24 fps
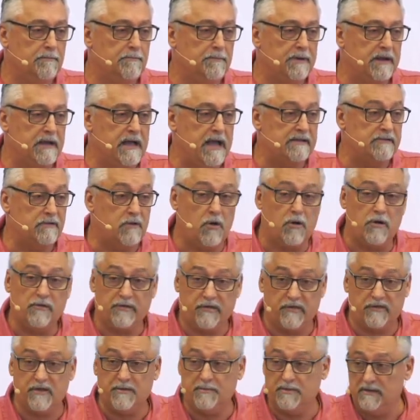But God calls
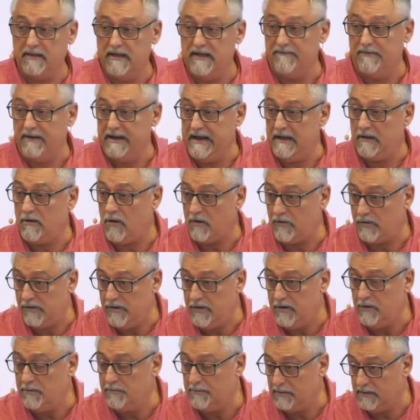us to believe it, He calls
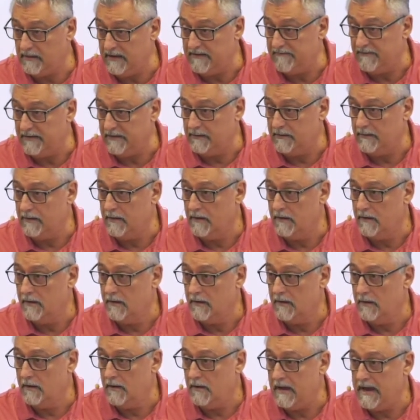you to believe it.
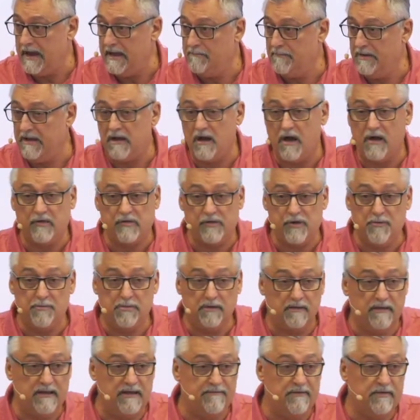And because you
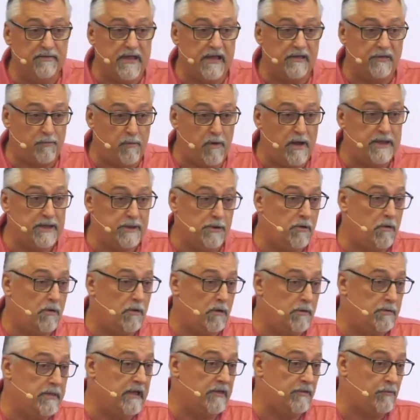believe it, that's why you,
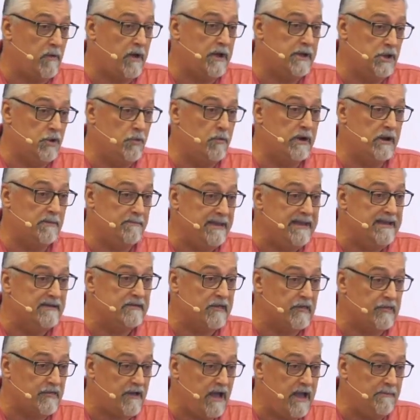that's why you want to be a
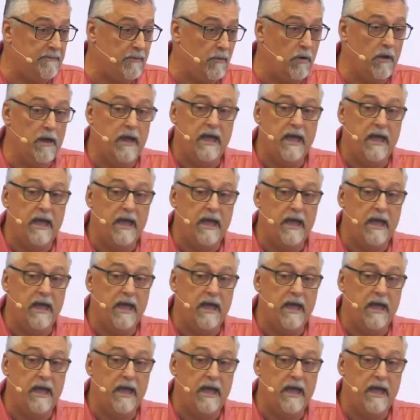disciple.